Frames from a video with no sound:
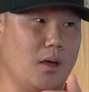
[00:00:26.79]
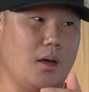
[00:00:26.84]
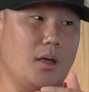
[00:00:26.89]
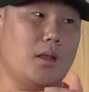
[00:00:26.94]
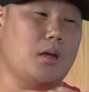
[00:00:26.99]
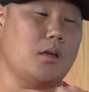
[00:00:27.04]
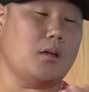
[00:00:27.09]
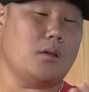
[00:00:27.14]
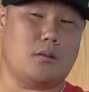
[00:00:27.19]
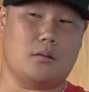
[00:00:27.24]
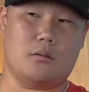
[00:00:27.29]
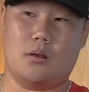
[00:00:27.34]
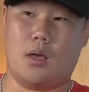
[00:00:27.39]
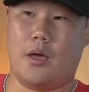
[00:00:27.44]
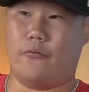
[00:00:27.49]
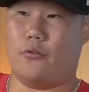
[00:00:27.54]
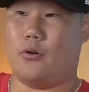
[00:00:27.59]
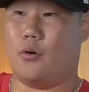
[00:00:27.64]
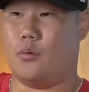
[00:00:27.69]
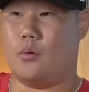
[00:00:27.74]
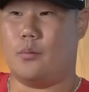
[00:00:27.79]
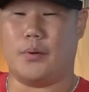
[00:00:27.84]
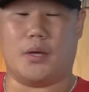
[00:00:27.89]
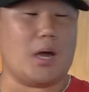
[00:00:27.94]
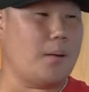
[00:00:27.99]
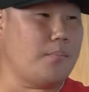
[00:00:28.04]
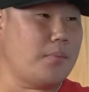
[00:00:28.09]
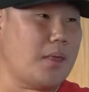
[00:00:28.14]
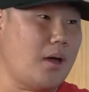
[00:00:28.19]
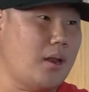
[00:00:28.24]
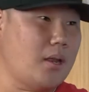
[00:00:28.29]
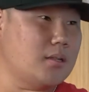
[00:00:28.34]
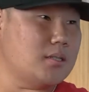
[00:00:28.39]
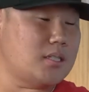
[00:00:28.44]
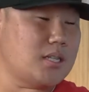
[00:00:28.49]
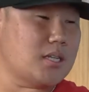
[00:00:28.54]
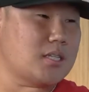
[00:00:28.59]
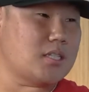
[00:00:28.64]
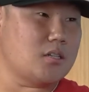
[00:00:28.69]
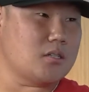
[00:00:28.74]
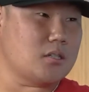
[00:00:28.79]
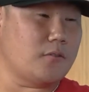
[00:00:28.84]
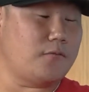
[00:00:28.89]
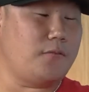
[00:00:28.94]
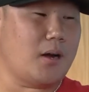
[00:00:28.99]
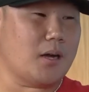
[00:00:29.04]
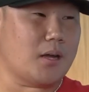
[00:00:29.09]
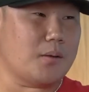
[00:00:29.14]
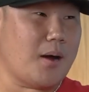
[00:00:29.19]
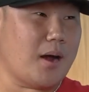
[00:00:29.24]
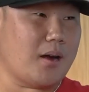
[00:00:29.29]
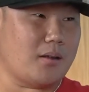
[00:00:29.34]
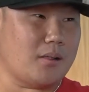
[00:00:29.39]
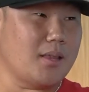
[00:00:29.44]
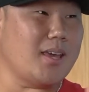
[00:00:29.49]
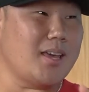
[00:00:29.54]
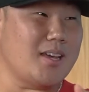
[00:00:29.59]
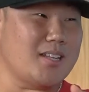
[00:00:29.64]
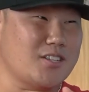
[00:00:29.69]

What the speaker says: And everyone will become that in 6 years of fucking minor leagues.